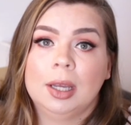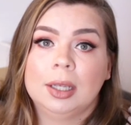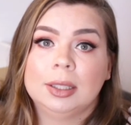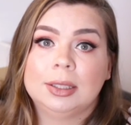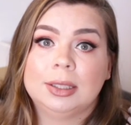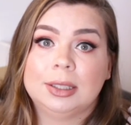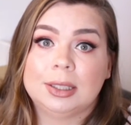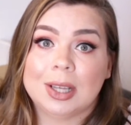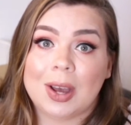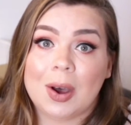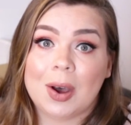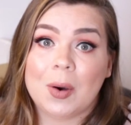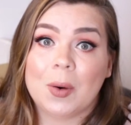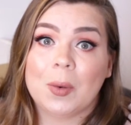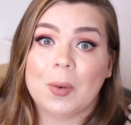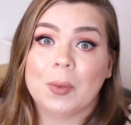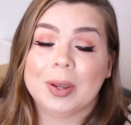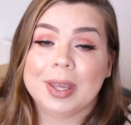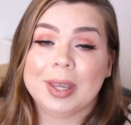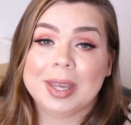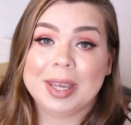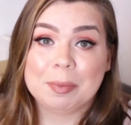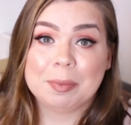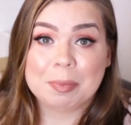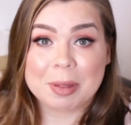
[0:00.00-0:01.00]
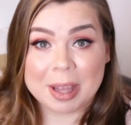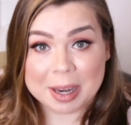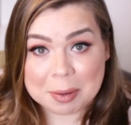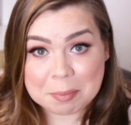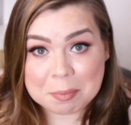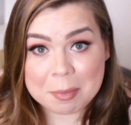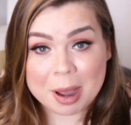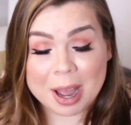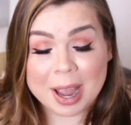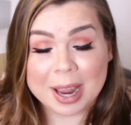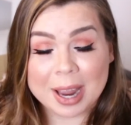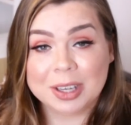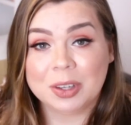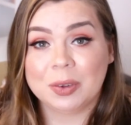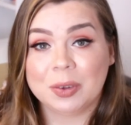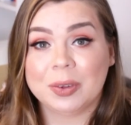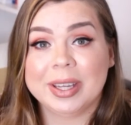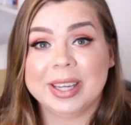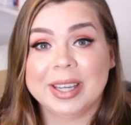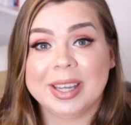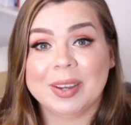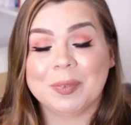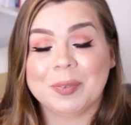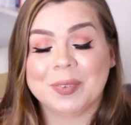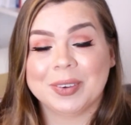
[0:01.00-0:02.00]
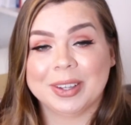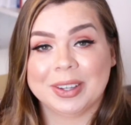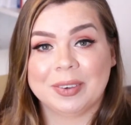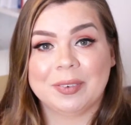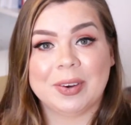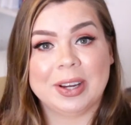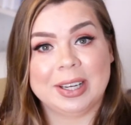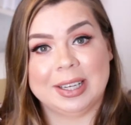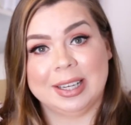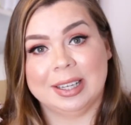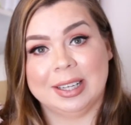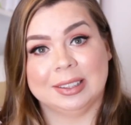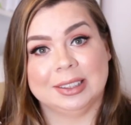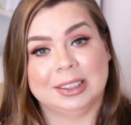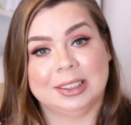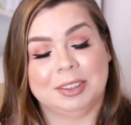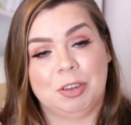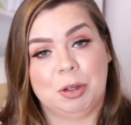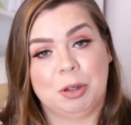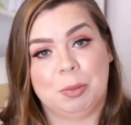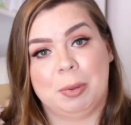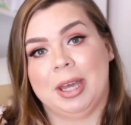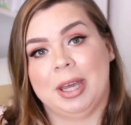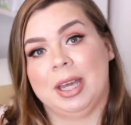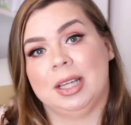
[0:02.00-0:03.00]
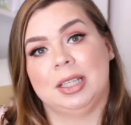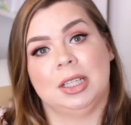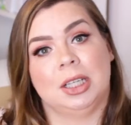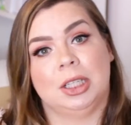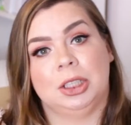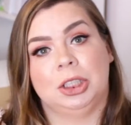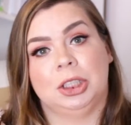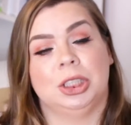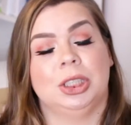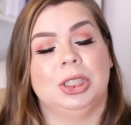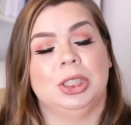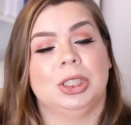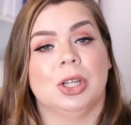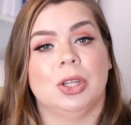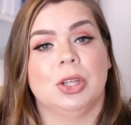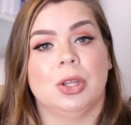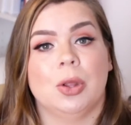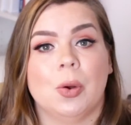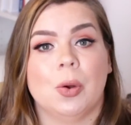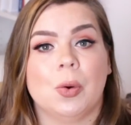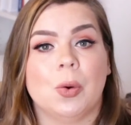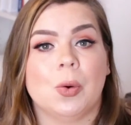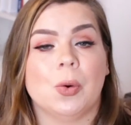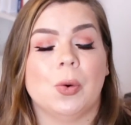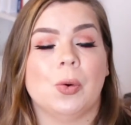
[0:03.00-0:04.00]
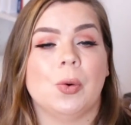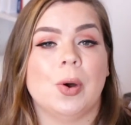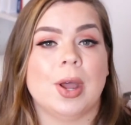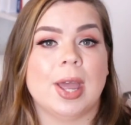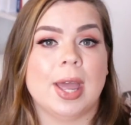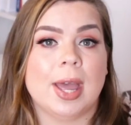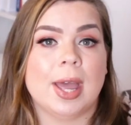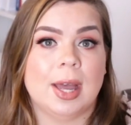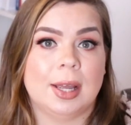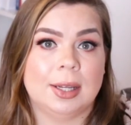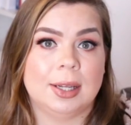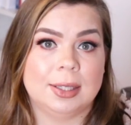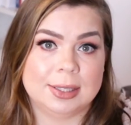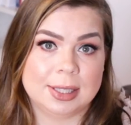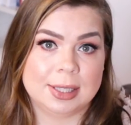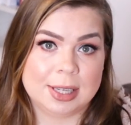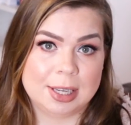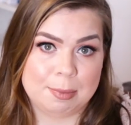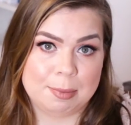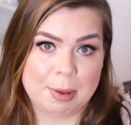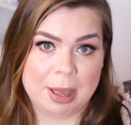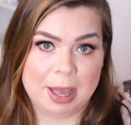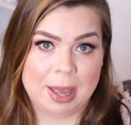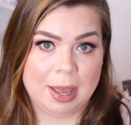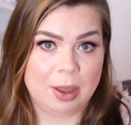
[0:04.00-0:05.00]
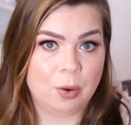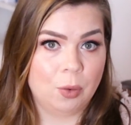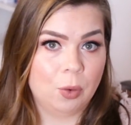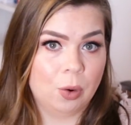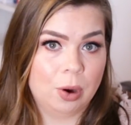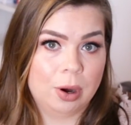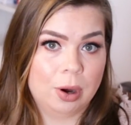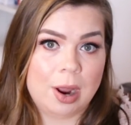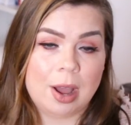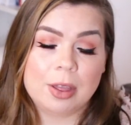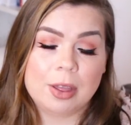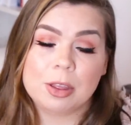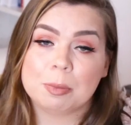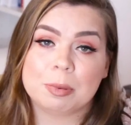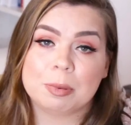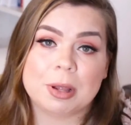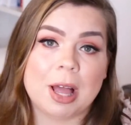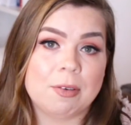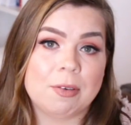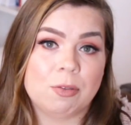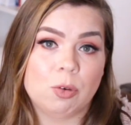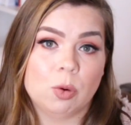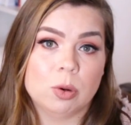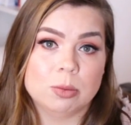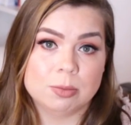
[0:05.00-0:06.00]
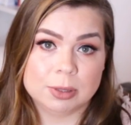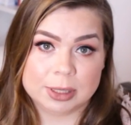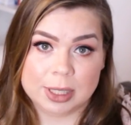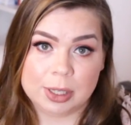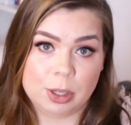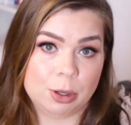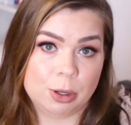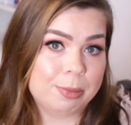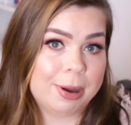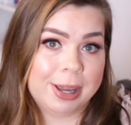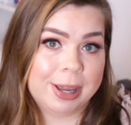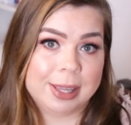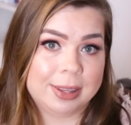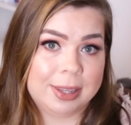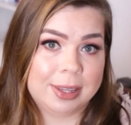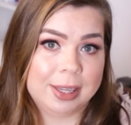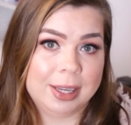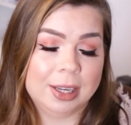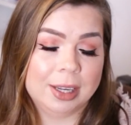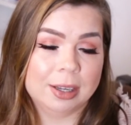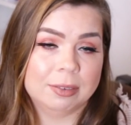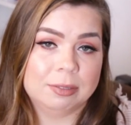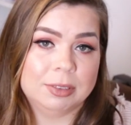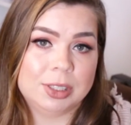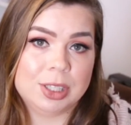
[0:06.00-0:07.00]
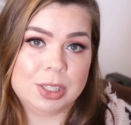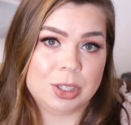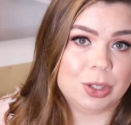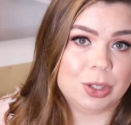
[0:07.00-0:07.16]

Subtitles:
So keep that in mind. You can get really great deals if you pay attention to local and eBay or other platforms that you might think of to